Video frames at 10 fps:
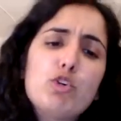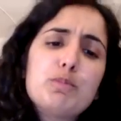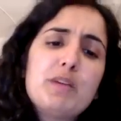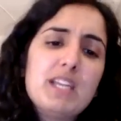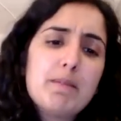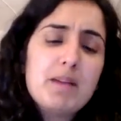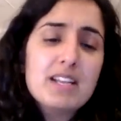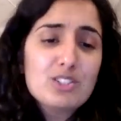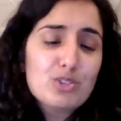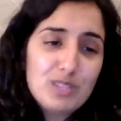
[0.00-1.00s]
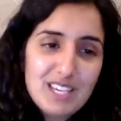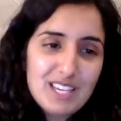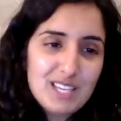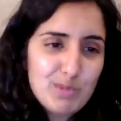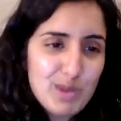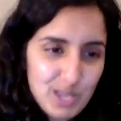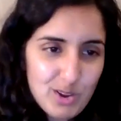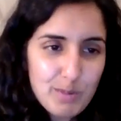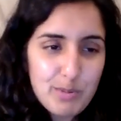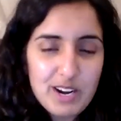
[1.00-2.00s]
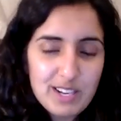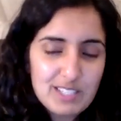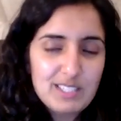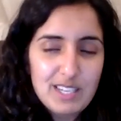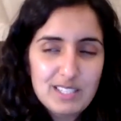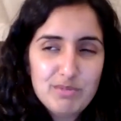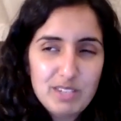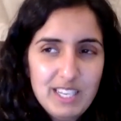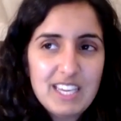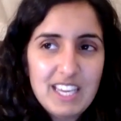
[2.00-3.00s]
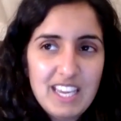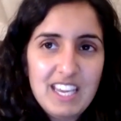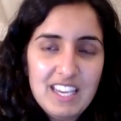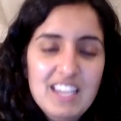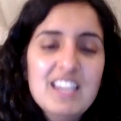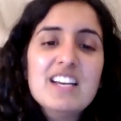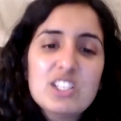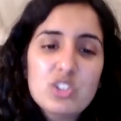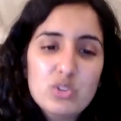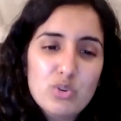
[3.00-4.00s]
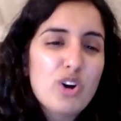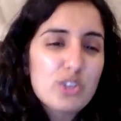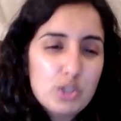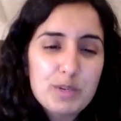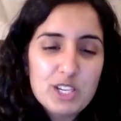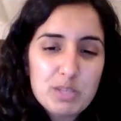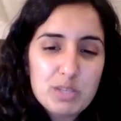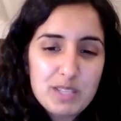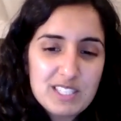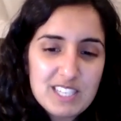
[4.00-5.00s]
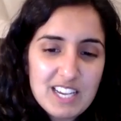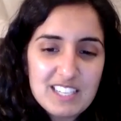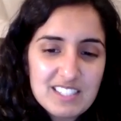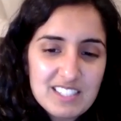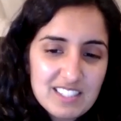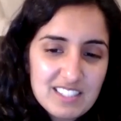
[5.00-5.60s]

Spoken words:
spending months or years working on a product is really key to entrepreneurship these days.